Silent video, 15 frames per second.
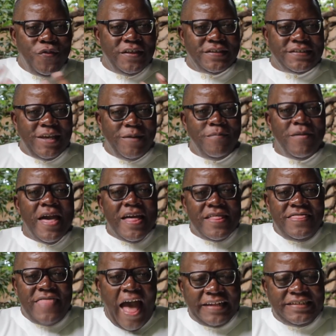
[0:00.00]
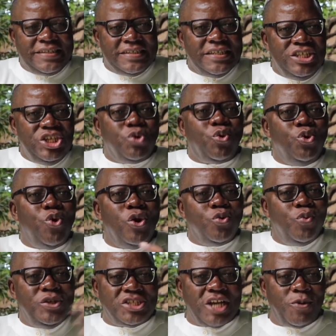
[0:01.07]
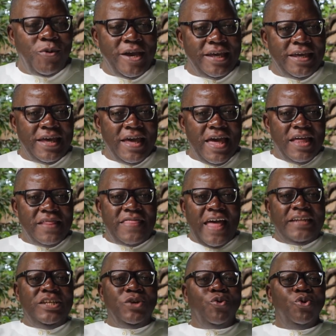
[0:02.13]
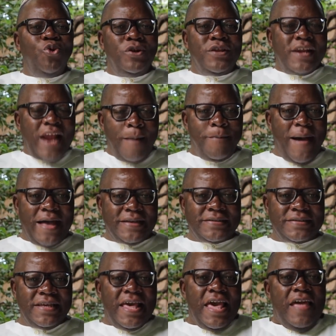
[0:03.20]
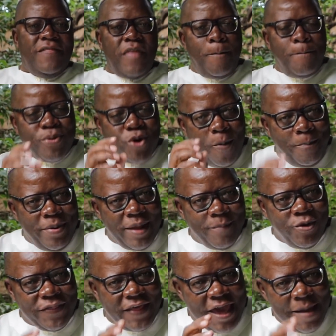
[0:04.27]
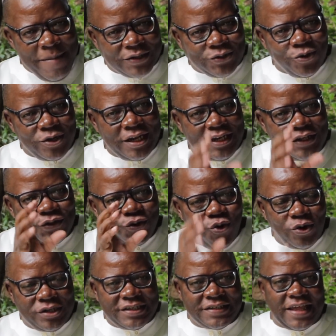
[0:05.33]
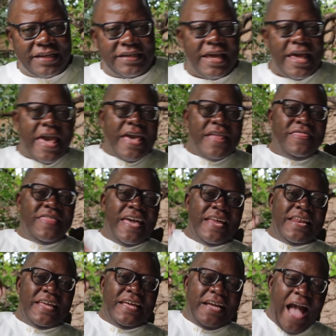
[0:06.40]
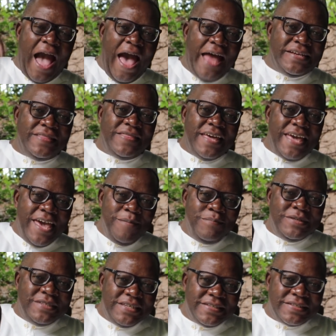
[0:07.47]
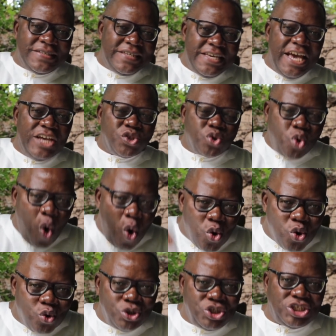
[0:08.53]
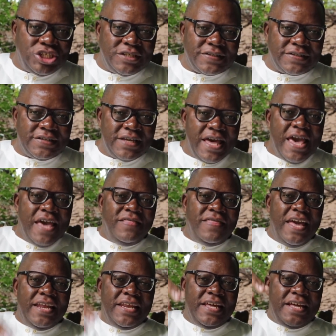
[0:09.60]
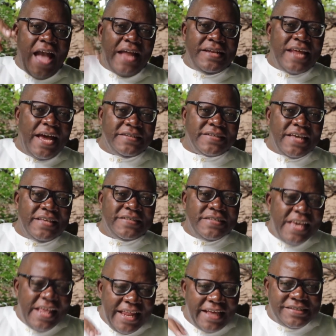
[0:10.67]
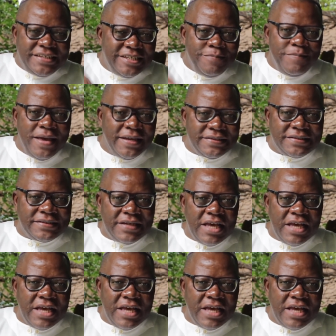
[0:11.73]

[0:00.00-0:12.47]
the same that he could not wish away, that he could not rub us. The problem with Emerson and his lot is that they regard the MDC as cockroaches. They regard us as illegitimate.